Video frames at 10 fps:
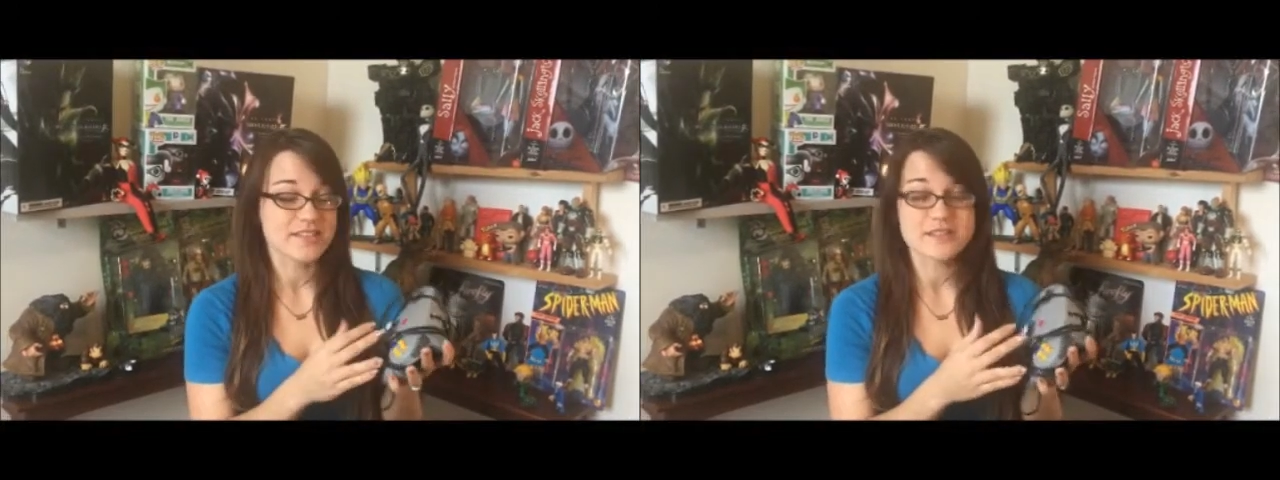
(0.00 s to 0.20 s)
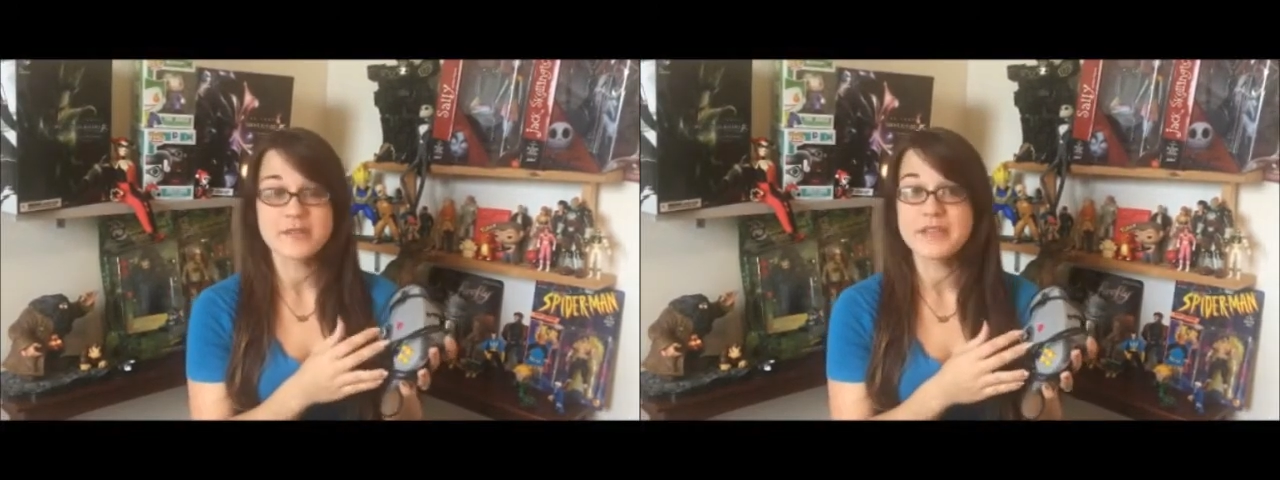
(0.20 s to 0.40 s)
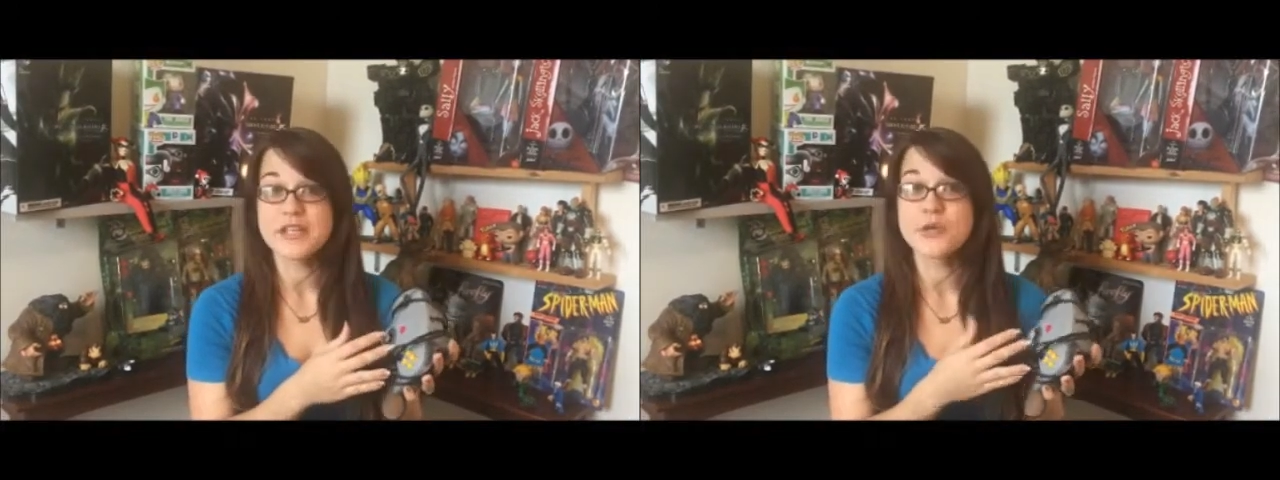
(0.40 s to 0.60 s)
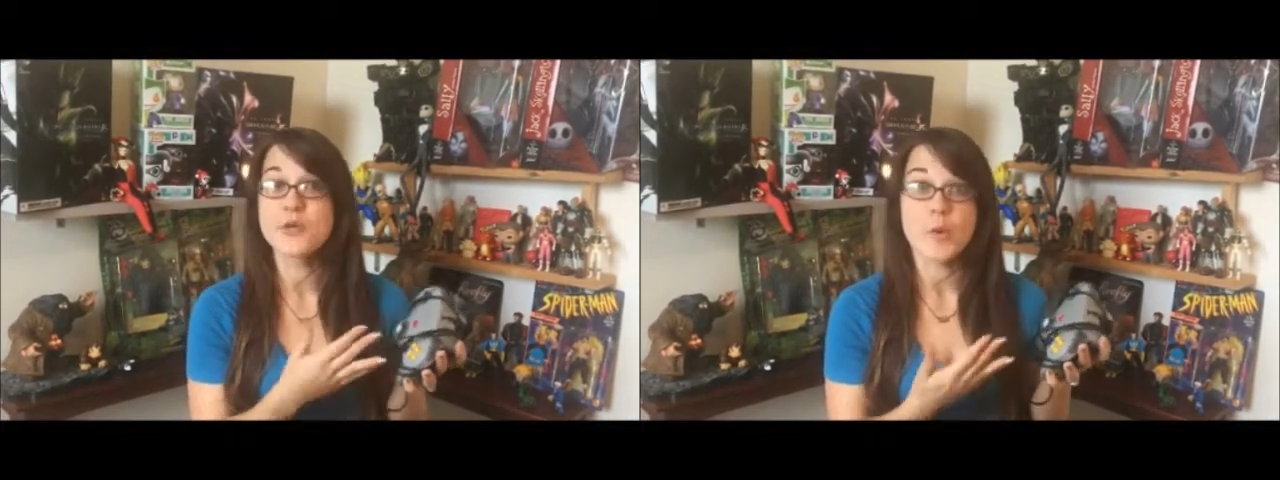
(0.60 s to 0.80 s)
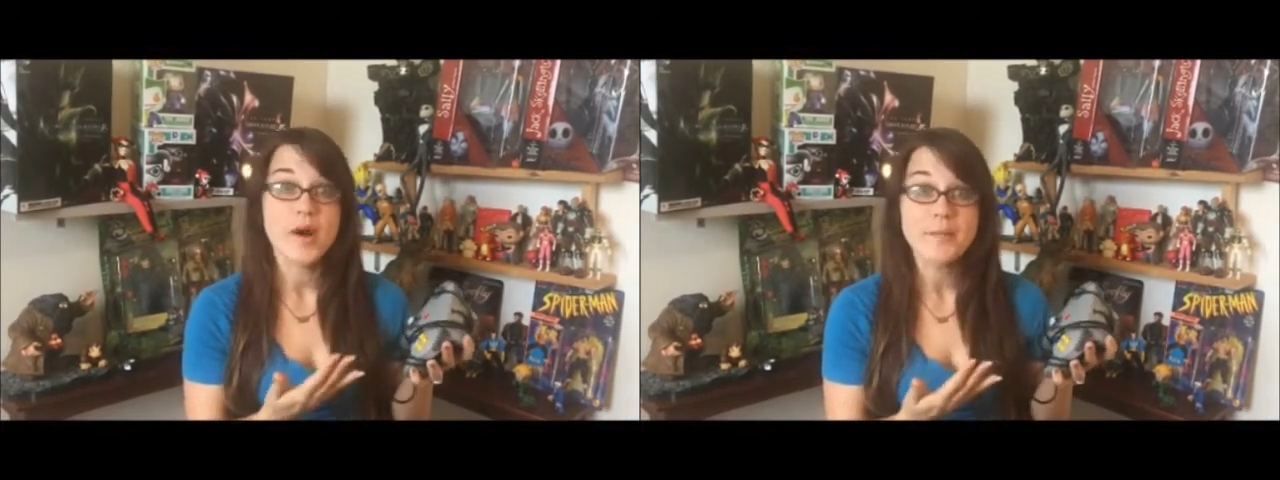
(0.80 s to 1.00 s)
Is there something you
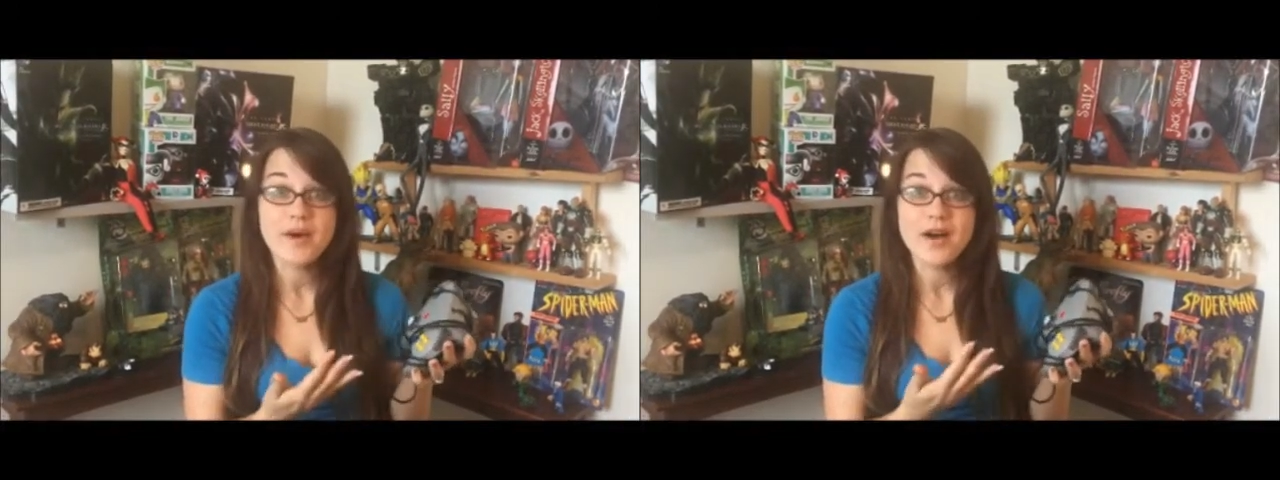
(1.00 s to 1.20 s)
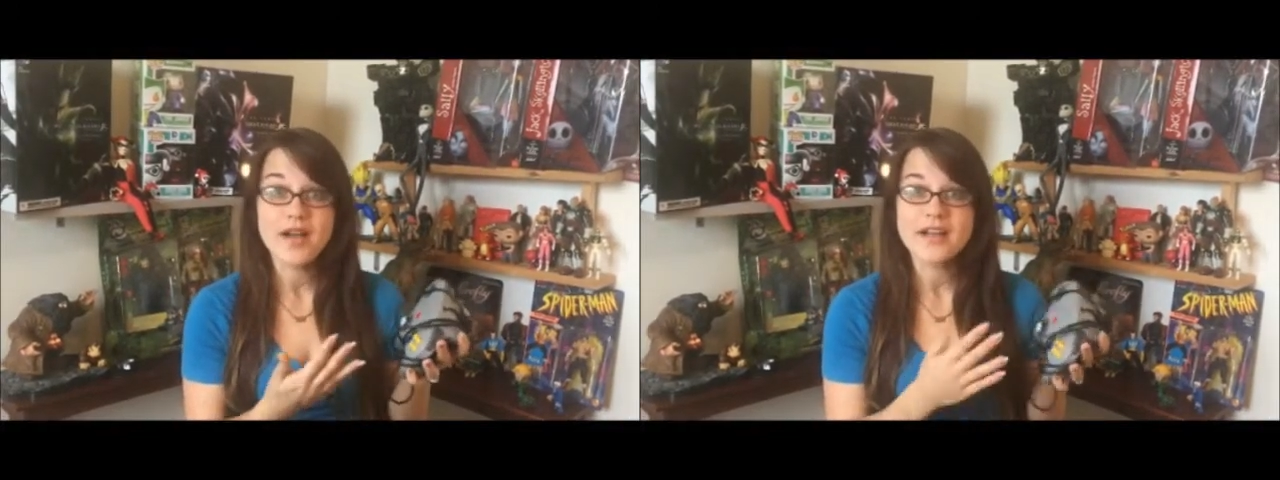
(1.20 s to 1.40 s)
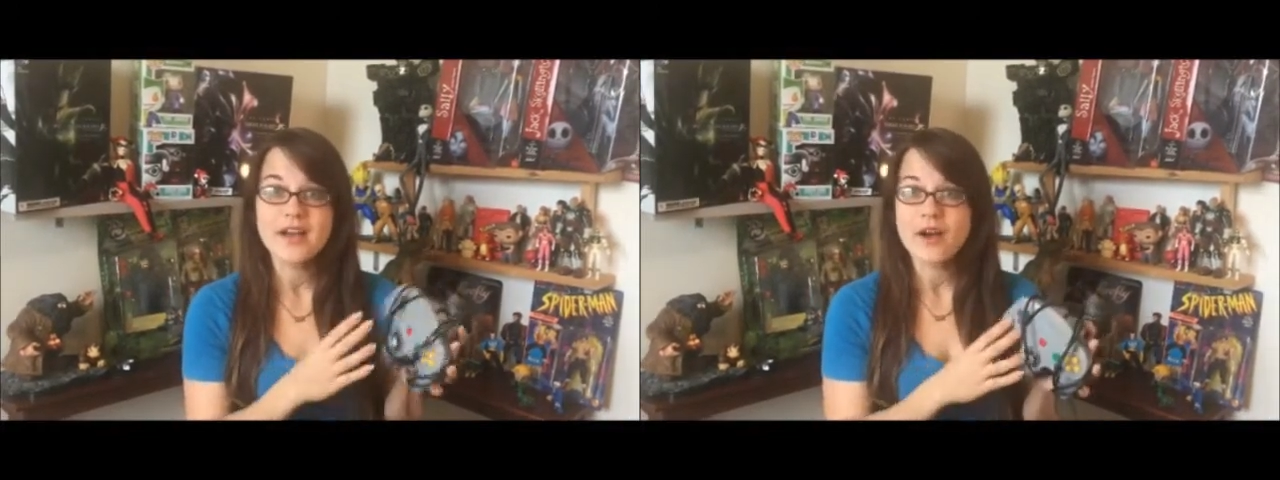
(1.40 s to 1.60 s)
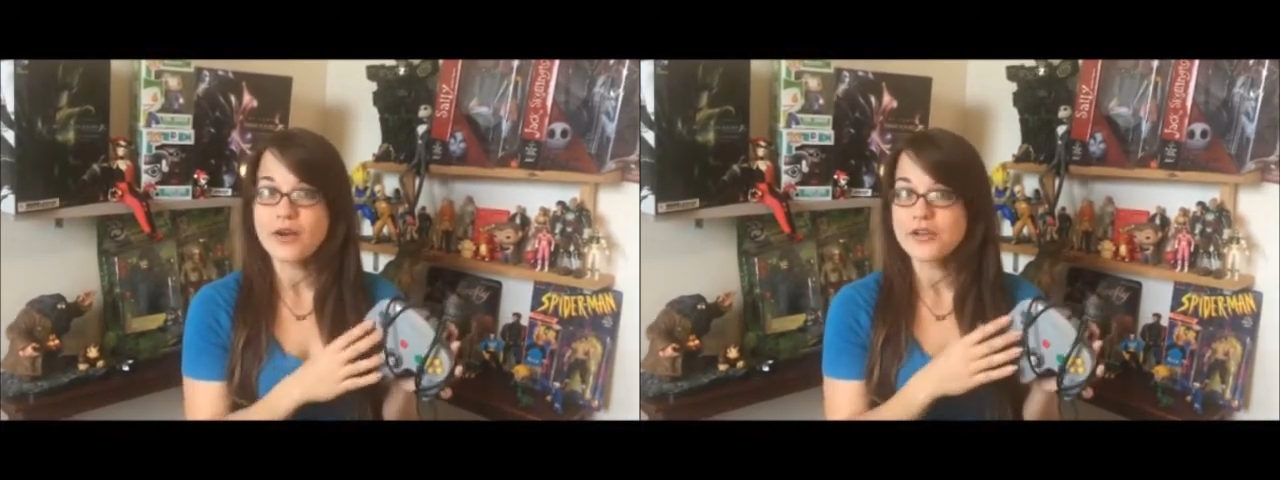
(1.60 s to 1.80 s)
grew up on?